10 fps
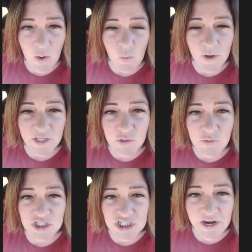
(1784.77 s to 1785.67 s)
When you
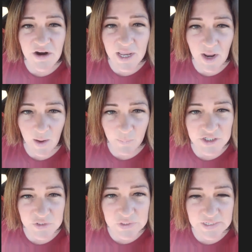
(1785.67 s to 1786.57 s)
share an
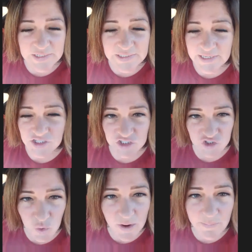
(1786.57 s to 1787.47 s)
opportunity such as
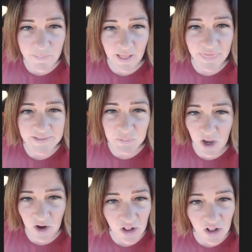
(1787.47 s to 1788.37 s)
Tori Bell that's
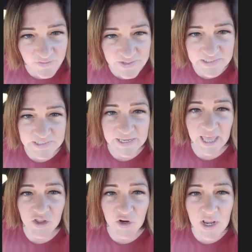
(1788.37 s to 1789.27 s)
brought all of us
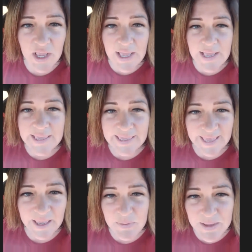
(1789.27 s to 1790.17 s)
together,
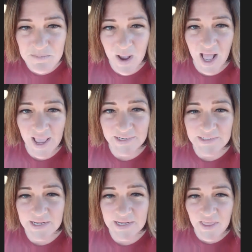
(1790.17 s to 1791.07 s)
keep in
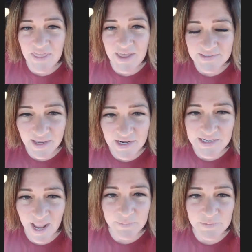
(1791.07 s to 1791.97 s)
mind, that's not a
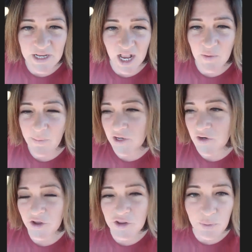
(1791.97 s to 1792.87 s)
time to talk about
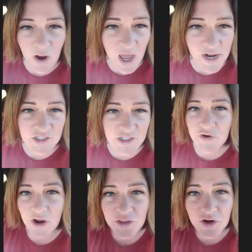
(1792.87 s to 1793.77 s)
your other products or
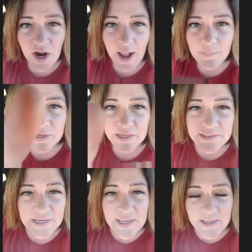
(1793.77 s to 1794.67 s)
your other
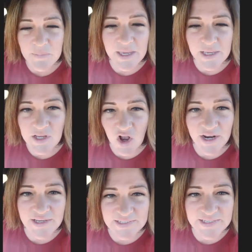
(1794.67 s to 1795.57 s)
companies, because
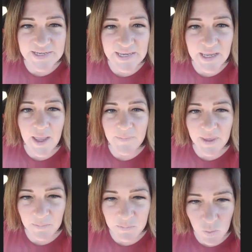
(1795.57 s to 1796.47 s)
honestly,
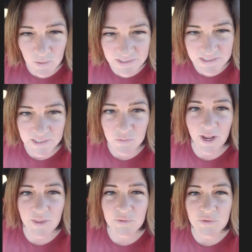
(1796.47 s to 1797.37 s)
people will see
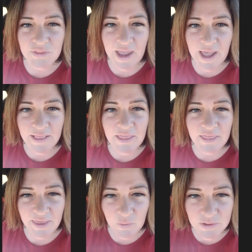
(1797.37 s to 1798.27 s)
right through that.
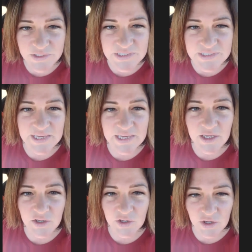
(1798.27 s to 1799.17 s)
They will
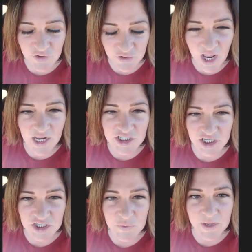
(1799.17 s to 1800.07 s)
see you're not
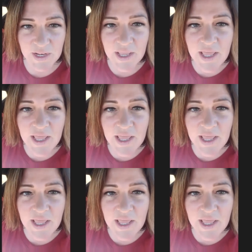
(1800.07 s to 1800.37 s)
genuine.